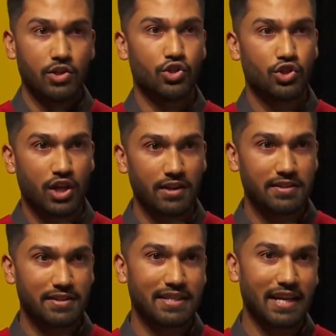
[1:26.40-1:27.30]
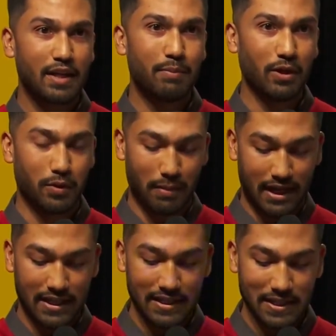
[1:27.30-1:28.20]
Just as I had built
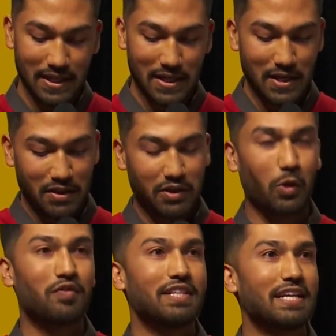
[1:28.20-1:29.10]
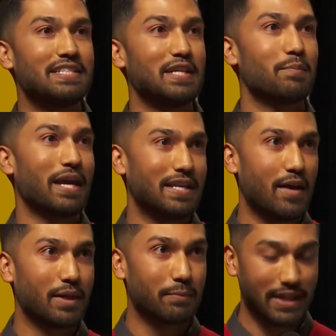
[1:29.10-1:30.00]
mine, the COVID 19
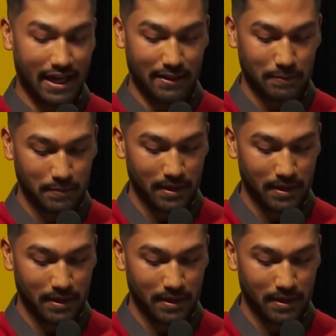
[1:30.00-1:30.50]
pandemic began.